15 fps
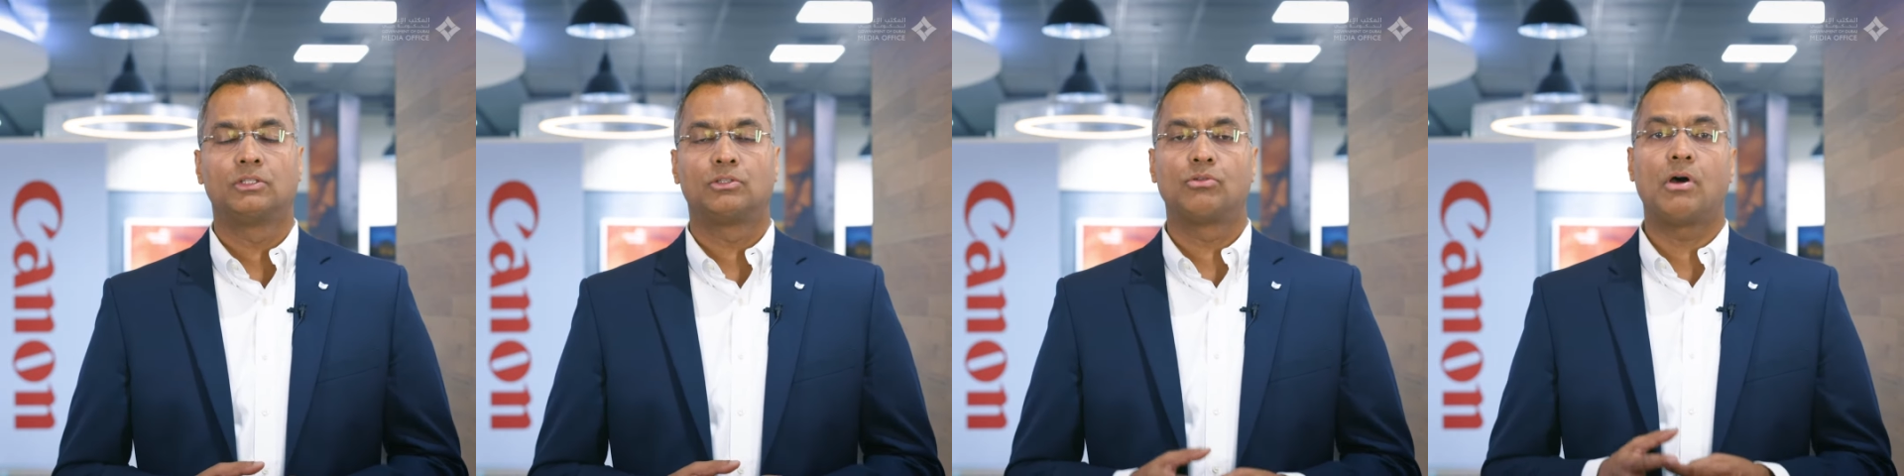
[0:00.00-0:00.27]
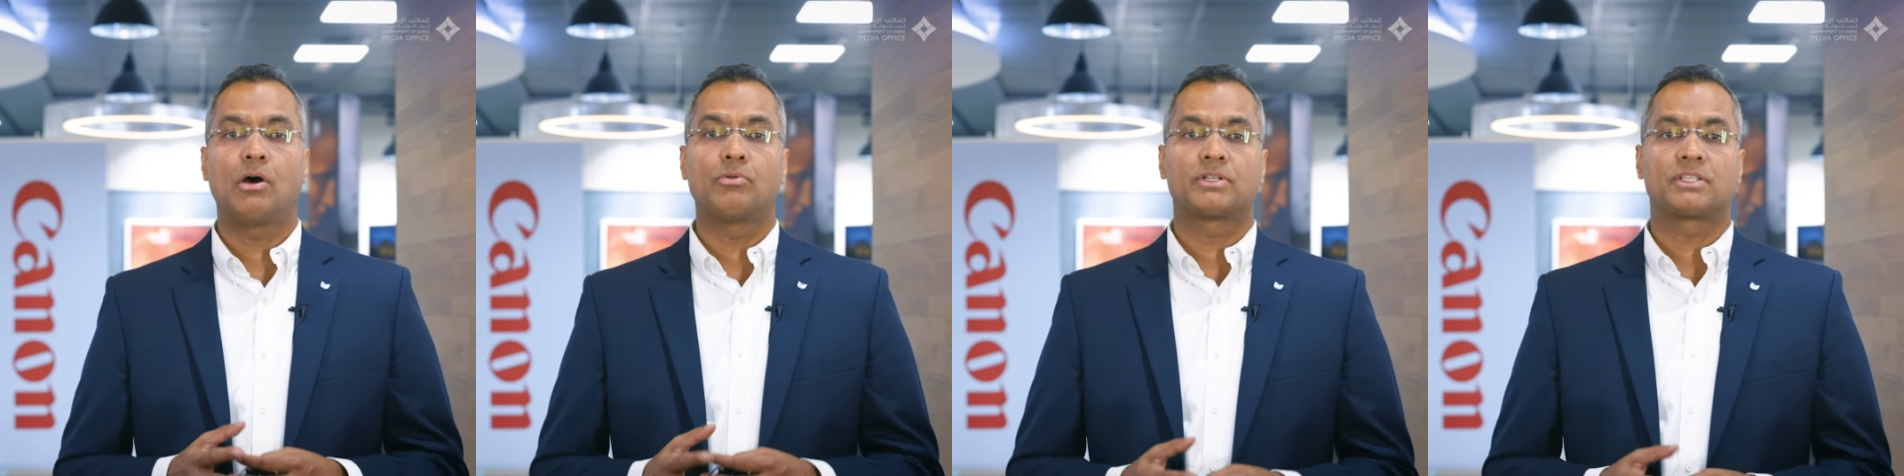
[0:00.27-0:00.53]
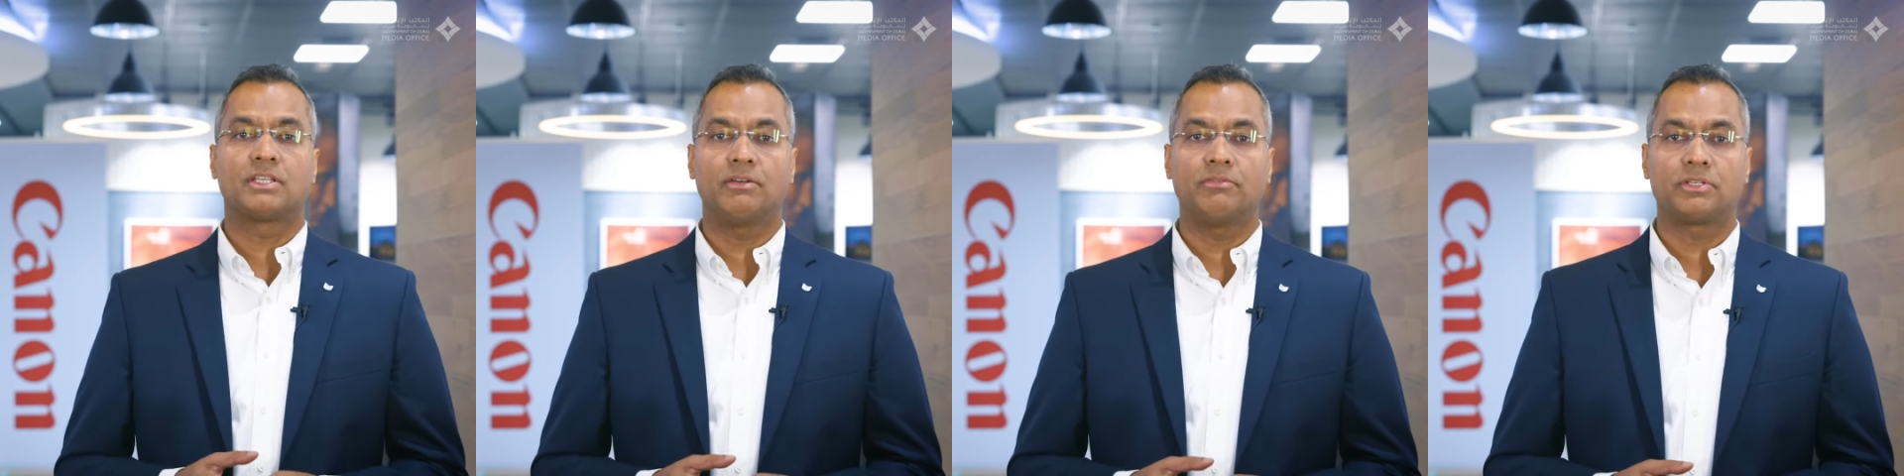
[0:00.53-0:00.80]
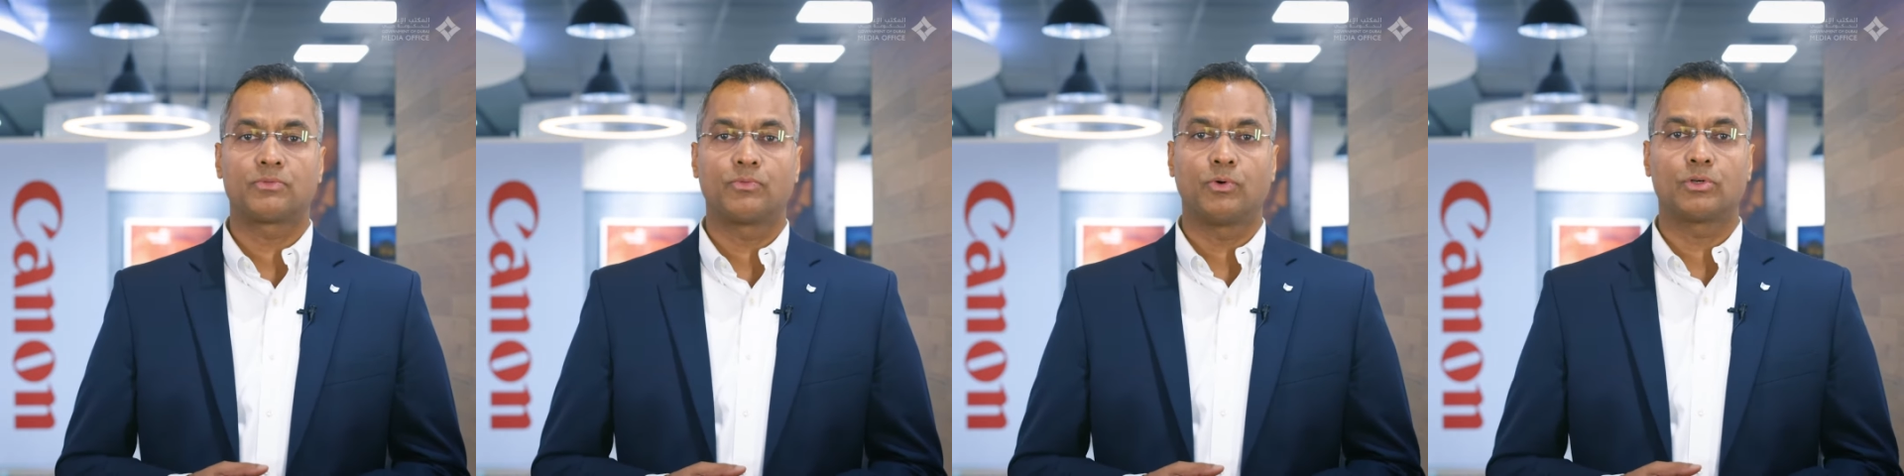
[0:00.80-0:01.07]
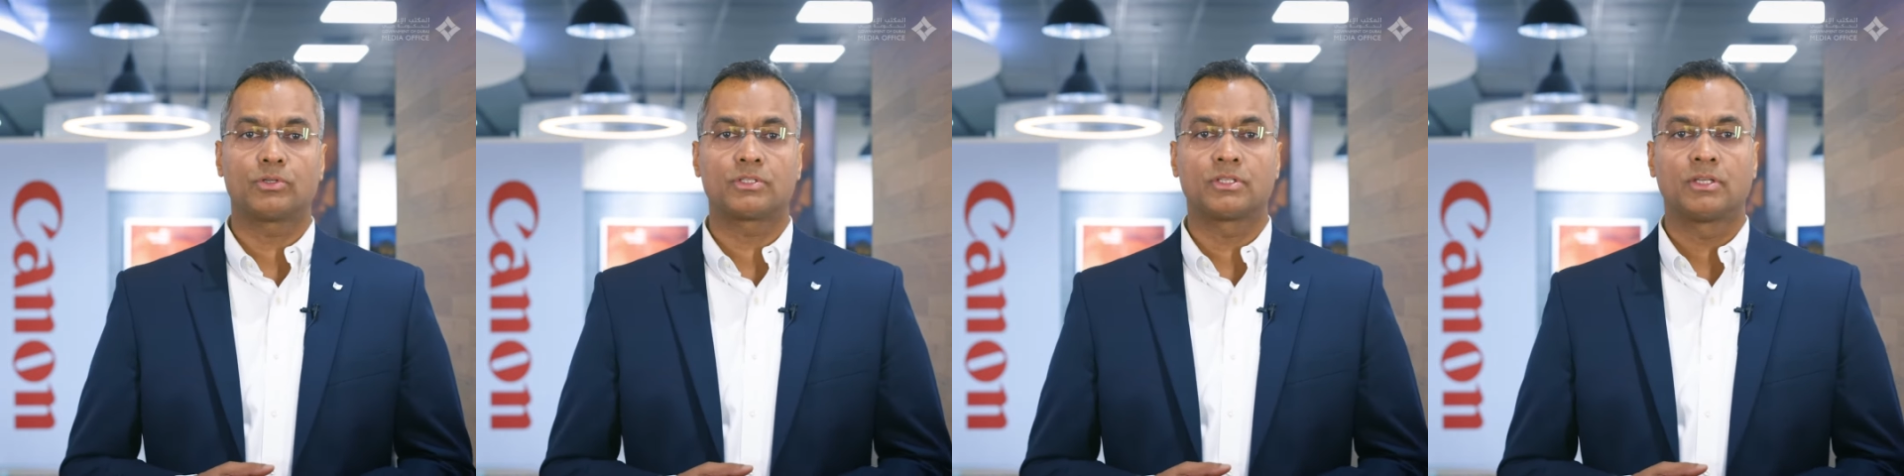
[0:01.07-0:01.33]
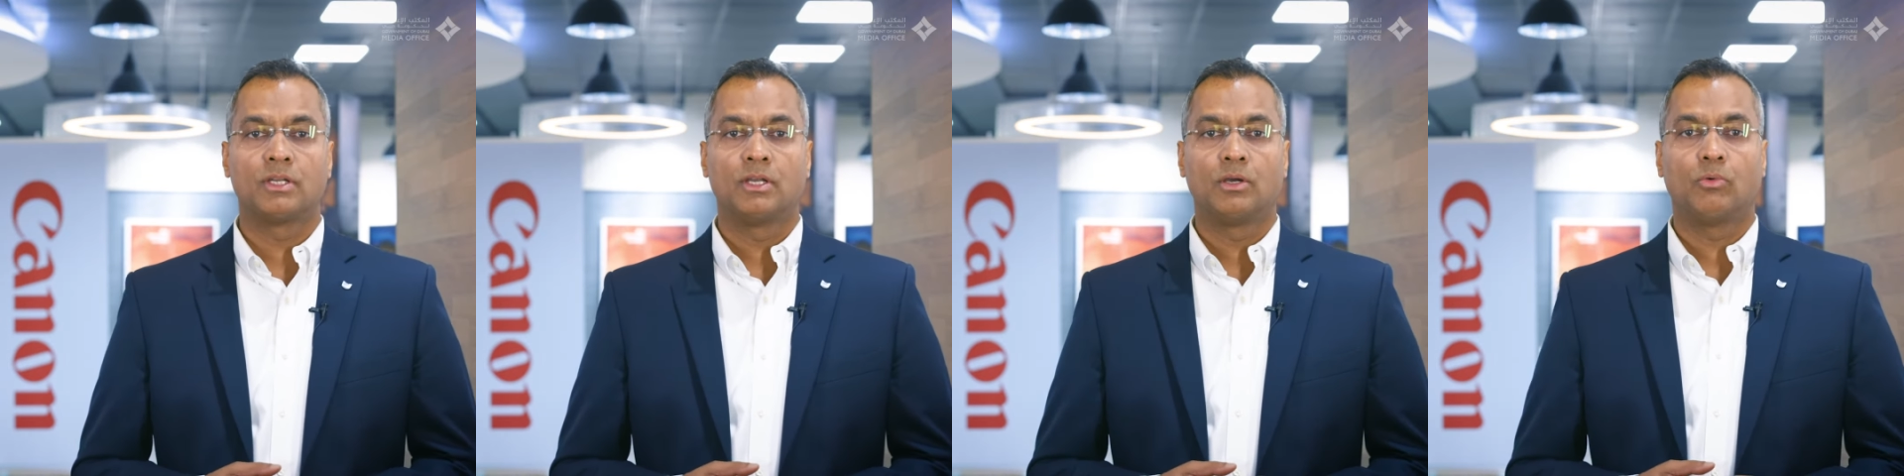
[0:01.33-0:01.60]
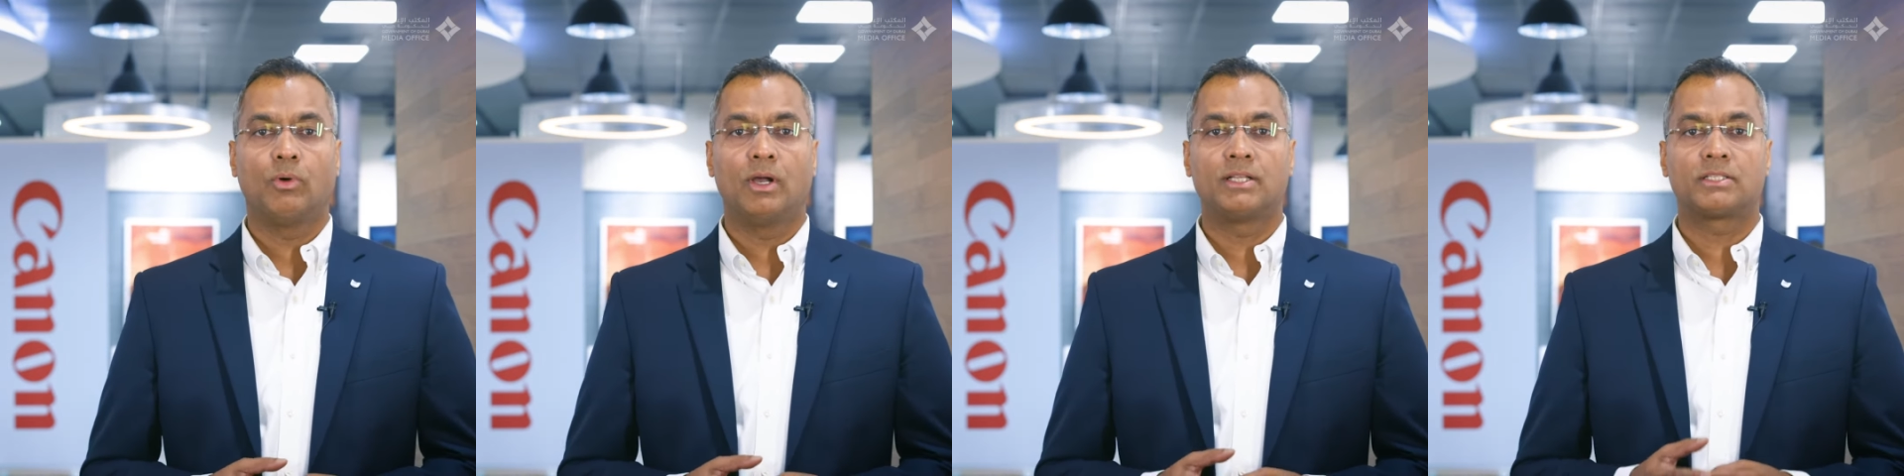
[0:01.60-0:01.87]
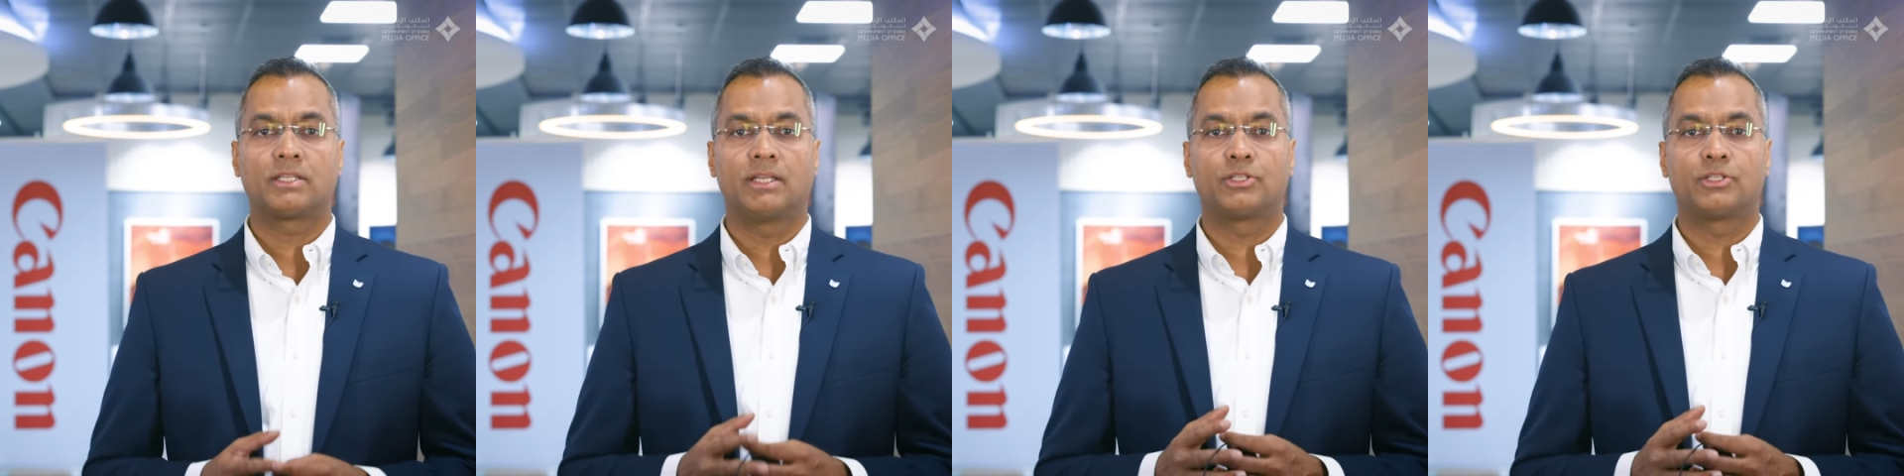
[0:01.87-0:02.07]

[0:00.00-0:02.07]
through our service force whilst